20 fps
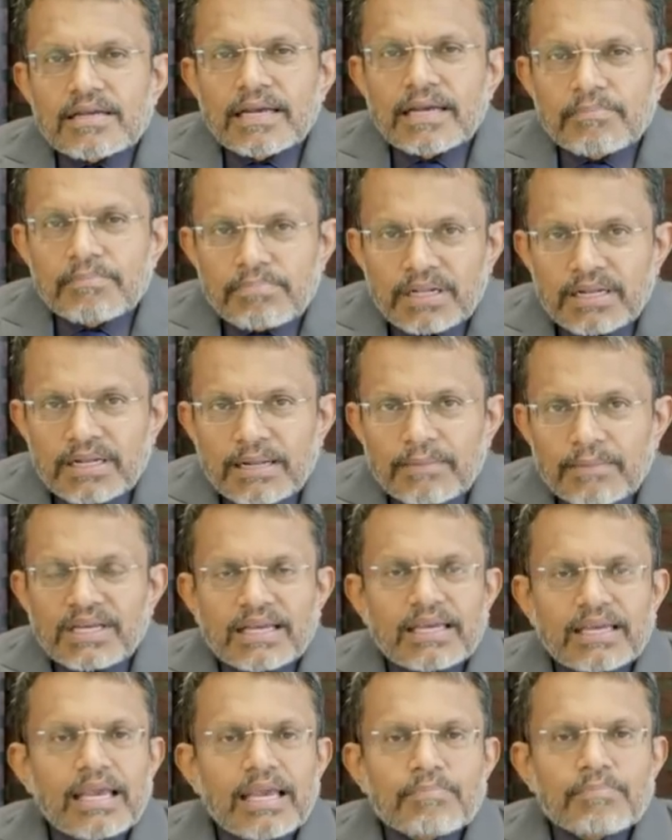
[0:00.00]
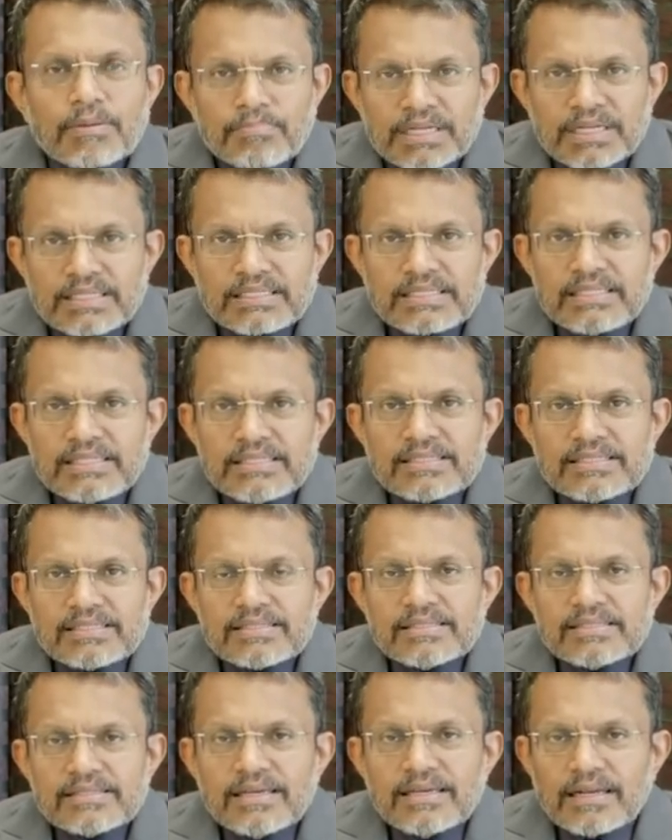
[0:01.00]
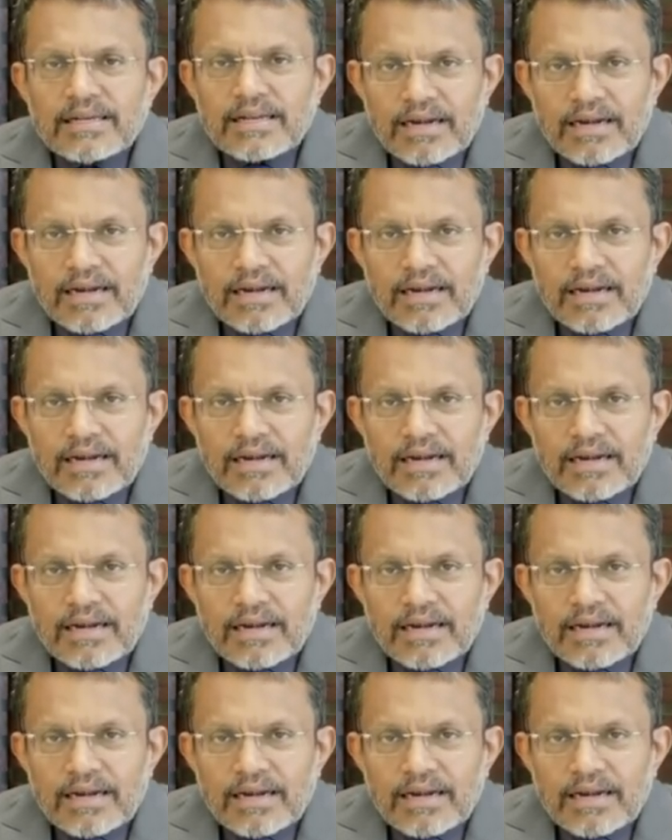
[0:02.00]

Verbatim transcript: can build up their capabilities